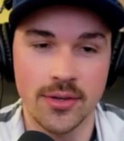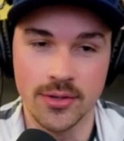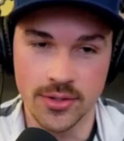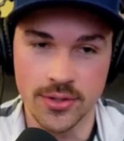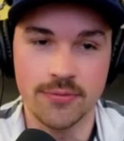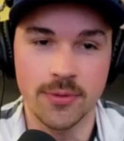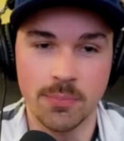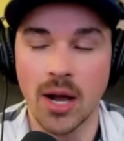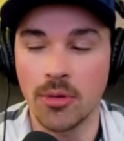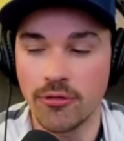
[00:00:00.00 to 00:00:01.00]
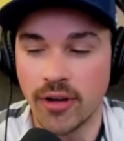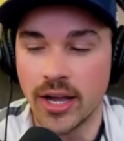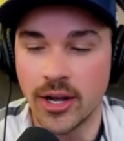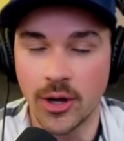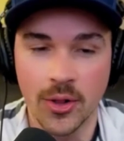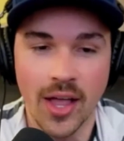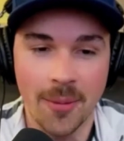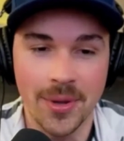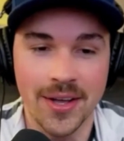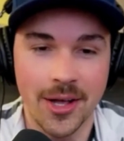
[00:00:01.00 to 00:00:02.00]
You just probably find out a
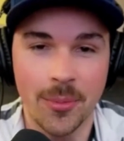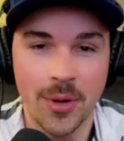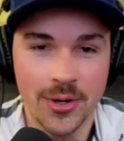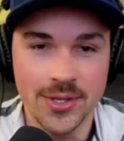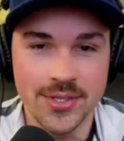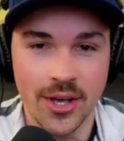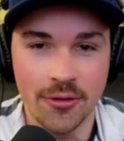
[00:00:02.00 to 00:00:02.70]
lot about yourself.